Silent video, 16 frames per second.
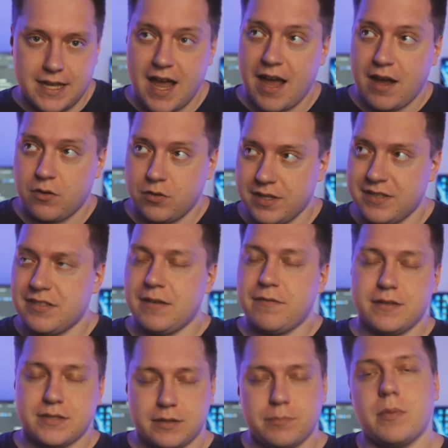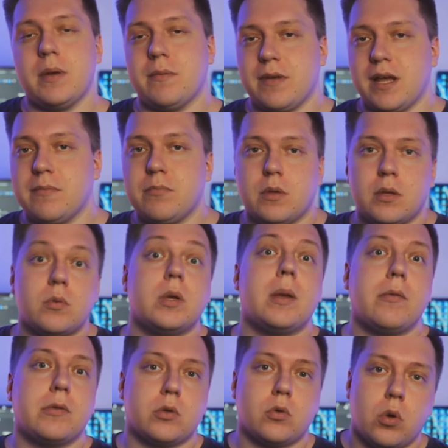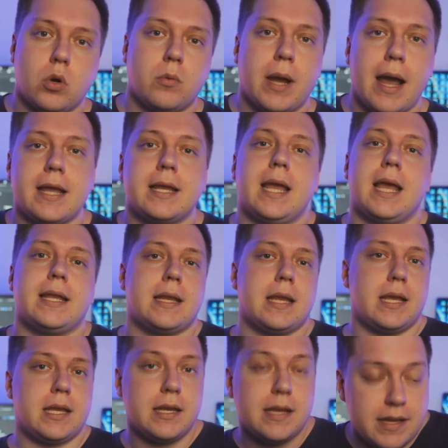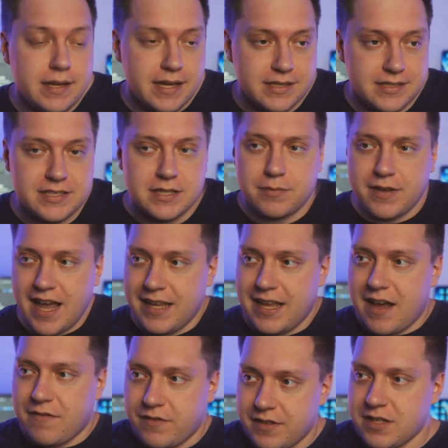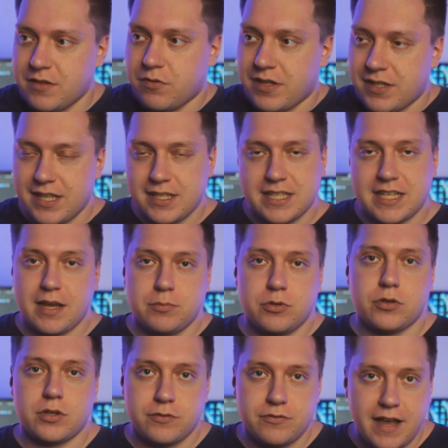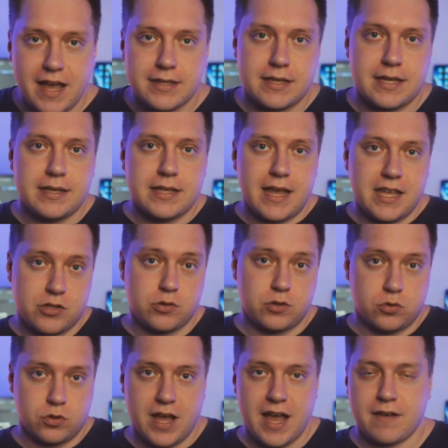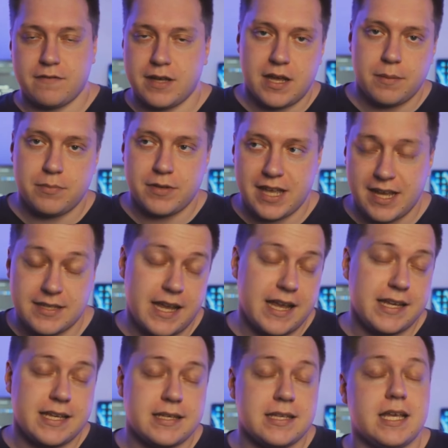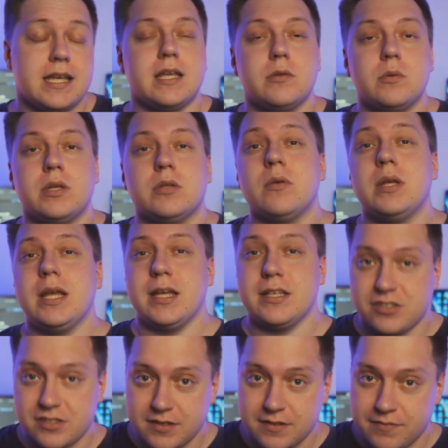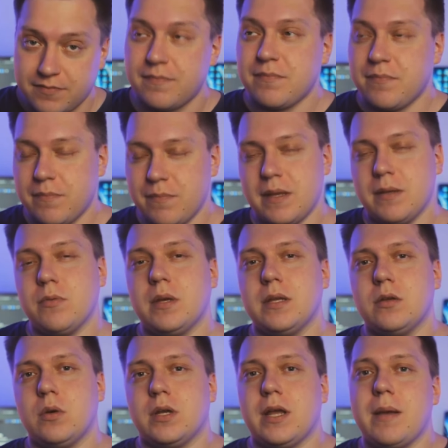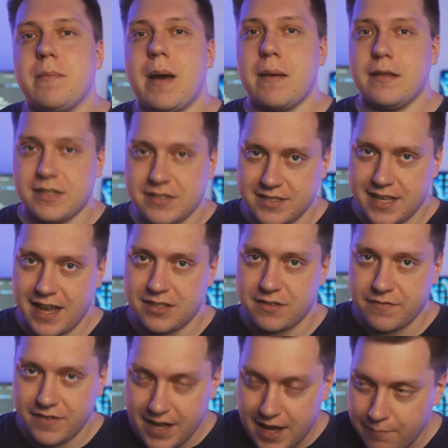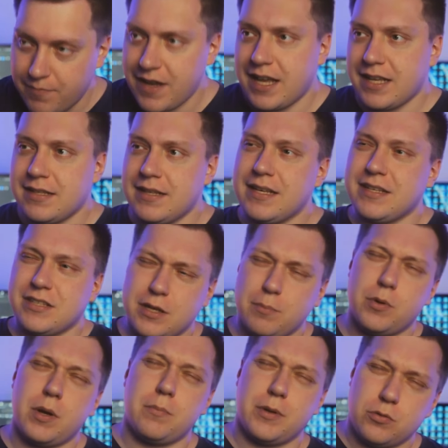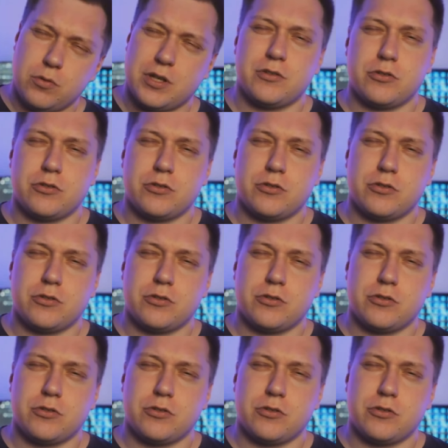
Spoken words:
iOS 17.5.1 for rollback, and it seemed like everything was leading up to the fact that yes, we would have an update, and indeed it was released. If we're talking about the size of the update, it's somewhere between